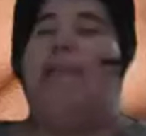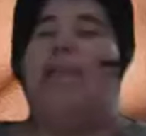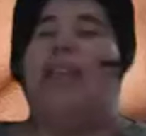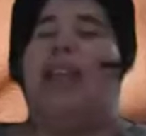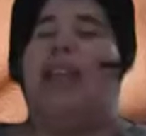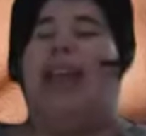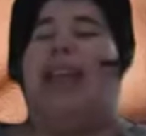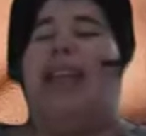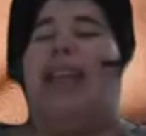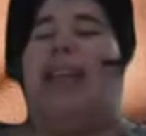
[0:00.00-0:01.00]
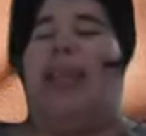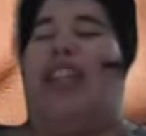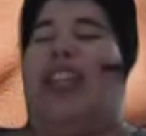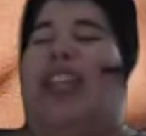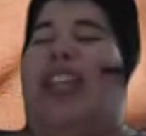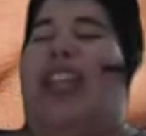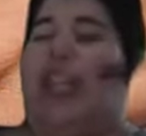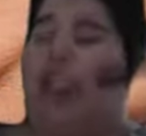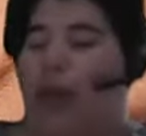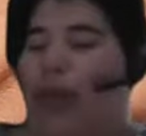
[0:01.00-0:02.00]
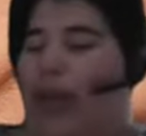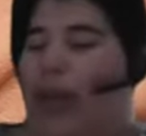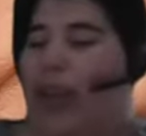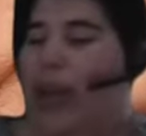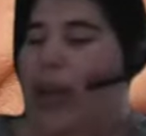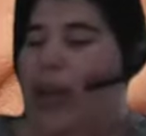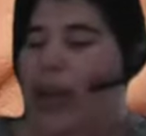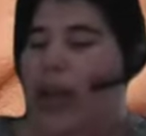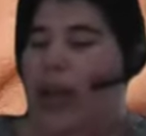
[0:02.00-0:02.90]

but then now that he mentioned it i totally could